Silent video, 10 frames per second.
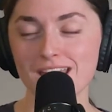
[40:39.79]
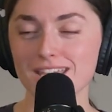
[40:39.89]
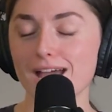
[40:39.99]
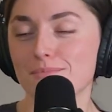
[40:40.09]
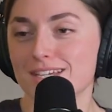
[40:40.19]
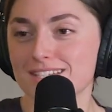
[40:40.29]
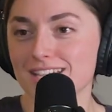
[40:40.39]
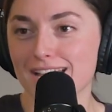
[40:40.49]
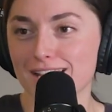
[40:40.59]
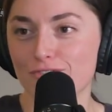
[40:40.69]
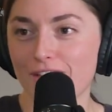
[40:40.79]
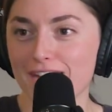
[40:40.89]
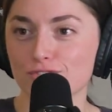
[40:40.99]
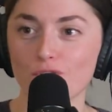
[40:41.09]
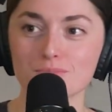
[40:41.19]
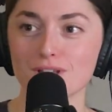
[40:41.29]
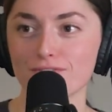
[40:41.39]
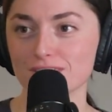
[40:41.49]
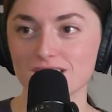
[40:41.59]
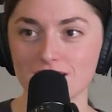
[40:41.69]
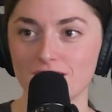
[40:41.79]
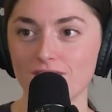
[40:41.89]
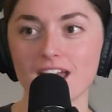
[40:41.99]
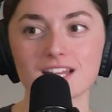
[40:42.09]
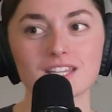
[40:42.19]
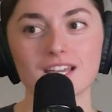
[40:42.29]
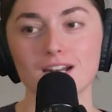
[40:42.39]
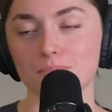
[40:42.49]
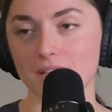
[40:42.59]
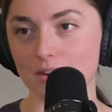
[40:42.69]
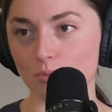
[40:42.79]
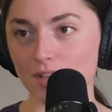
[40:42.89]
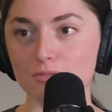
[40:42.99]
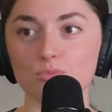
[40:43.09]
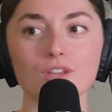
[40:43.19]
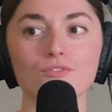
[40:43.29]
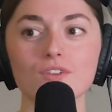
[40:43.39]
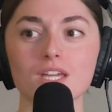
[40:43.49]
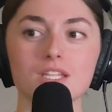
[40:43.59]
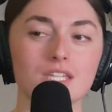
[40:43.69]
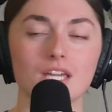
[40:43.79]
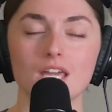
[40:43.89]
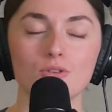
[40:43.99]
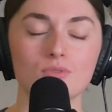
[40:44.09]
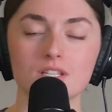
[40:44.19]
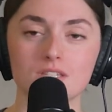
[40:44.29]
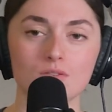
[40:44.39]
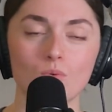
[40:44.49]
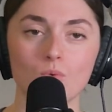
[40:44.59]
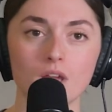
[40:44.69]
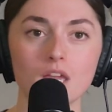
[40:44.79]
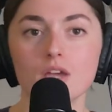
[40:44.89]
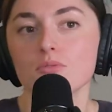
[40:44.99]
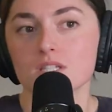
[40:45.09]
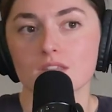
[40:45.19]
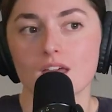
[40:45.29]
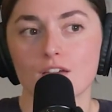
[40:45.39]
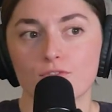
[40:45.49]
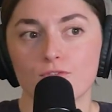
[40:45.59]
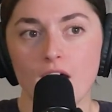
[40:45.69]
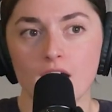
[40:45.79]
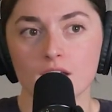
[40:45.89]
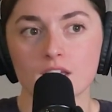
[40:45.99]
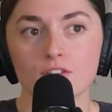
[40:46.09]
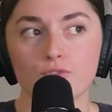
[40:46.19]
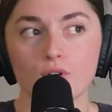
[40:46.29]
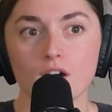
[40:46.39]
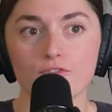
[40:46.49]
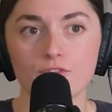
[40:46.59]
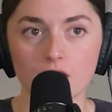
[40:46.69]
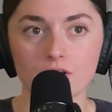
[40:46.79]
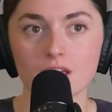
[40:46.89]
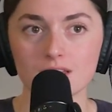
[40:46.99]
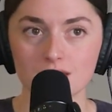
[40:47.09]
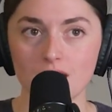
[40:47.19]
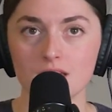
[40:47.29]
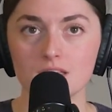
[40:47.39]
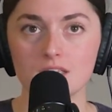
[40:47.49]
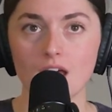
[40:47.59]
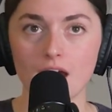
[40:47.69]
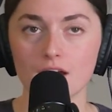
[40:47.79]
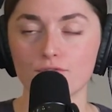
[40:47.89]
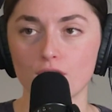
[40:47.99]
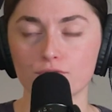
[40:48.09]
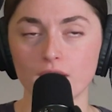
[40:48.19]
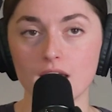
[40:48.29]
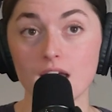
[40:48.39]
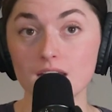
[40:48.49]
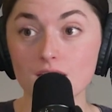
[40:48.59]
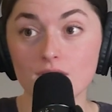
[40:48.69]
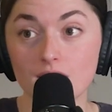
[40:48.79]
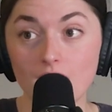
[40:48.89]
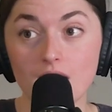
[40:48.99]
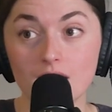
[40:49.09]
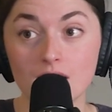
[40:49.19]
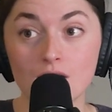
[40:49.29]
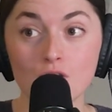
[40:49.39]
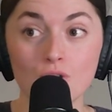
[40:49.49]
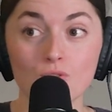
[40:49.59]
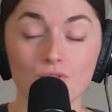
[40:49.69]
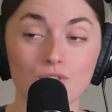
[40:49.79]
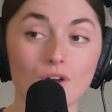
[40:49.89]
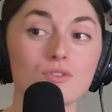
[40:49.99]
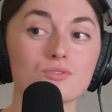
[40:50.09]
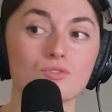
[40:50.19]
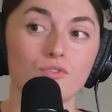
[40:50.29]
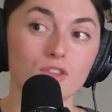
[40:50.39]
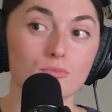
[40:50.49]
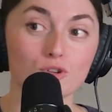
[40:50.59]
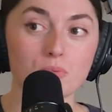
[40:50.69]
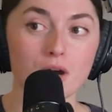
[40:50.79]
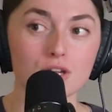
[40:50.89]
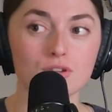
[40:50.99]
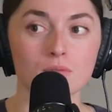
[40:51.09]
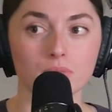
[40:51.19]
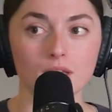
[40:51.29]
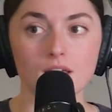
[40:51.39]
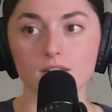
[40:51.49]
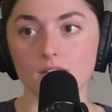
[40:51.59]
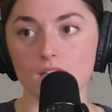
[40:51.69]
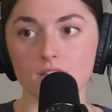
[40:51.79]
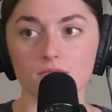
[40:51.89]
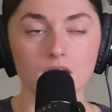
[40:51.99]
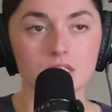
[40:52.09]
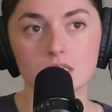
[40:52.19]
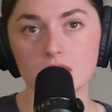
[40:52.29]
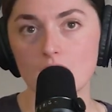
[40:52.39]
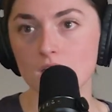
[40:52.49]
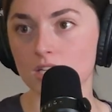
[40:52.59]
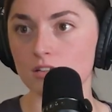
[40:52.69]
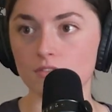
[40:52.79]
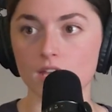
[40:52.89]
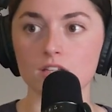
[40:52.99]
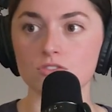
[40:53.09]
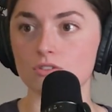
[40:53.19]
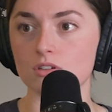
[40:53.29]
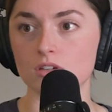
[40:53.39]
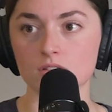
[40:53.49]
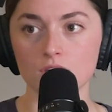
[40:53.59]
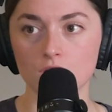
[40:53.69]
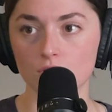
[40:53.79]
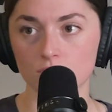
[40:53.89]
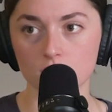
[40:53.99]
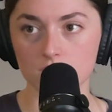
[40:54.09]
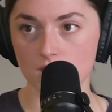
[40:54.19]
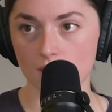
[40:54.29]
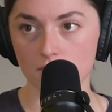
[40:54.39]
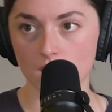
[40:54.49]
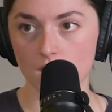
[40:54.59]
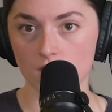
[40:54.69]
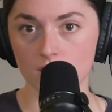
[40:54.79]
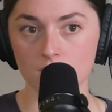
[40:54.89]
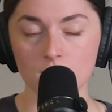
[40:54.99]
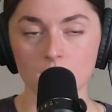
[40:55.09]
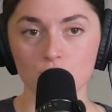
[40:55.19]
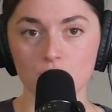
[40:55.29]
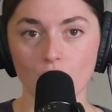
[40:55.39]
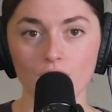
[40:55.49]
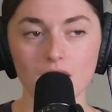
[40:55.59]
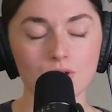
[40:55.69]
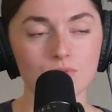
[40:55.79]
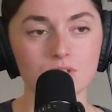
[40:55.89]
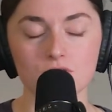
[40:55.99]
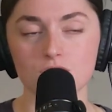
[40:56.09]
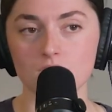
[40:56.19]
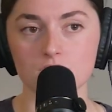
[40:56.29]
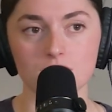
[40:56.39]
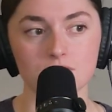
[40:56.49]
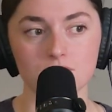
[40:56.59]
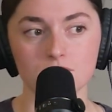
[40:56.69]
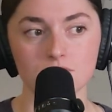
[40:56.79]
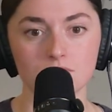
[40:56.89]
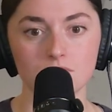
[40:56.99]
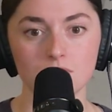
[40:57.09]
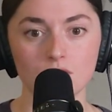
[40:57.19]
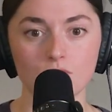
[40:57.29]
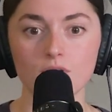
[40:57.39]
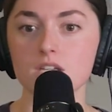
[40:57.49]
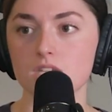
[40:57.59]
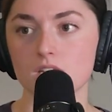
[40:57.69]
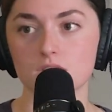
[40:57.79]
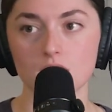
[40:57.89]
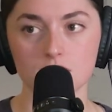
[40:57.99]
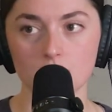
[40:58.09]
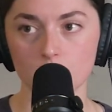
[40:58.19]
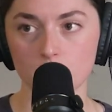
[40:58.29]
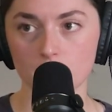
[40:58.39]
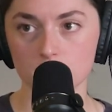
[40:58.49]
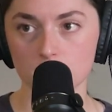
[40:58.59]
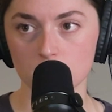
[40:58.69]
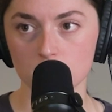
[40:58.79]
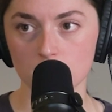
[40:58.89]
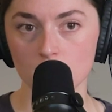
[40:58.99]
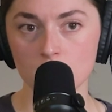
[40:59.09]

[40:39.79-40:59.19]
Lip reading: Yeah, because I got to fax form several days in advance. I got to plan weather briefings. It was like filing for a very intense IFR flight. And even then, those, for the most part, you can plan a day in advance or, the same day. So it was just crazy intense in comparison to the States.